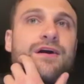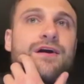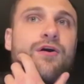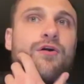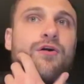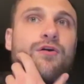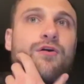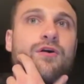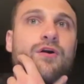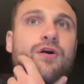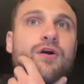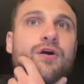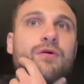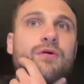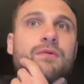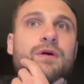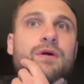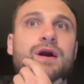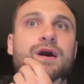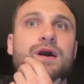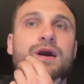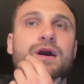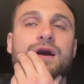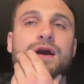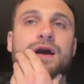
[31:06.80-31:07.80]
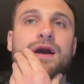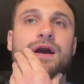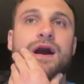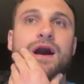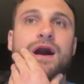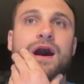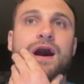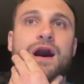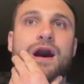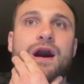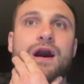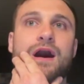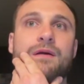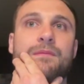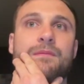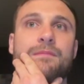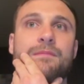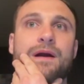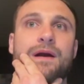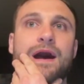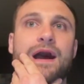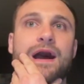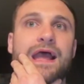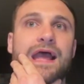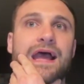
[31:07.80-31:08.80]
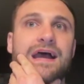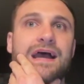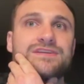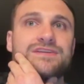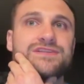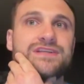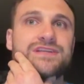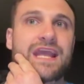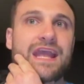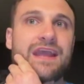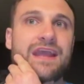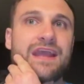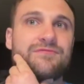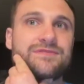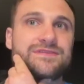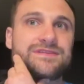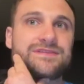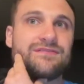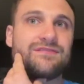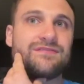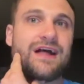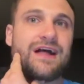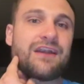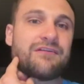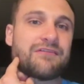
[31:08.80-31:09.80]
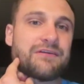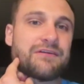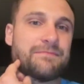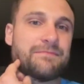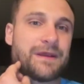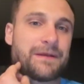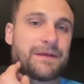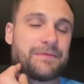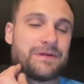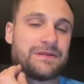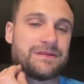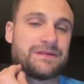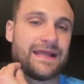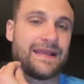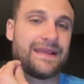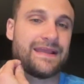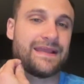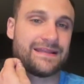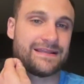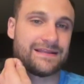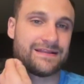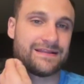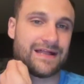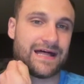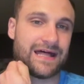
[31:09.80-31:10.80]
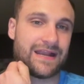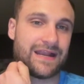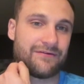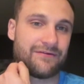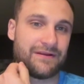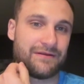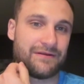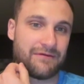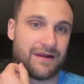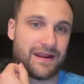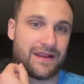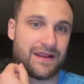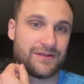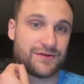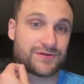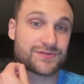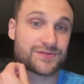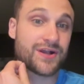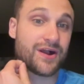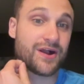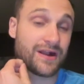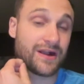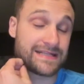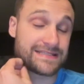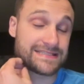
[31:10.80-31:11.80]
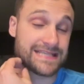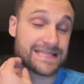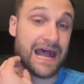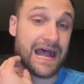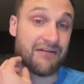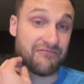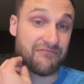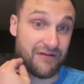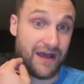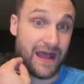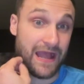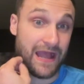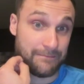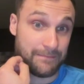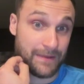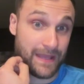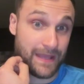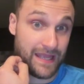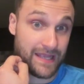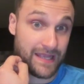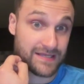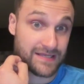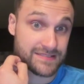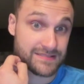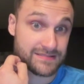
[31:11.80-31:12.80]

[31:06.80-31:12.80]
Oklahoma. SGA was a lottery pick, but late in the lottery, right? You're talking top five picks.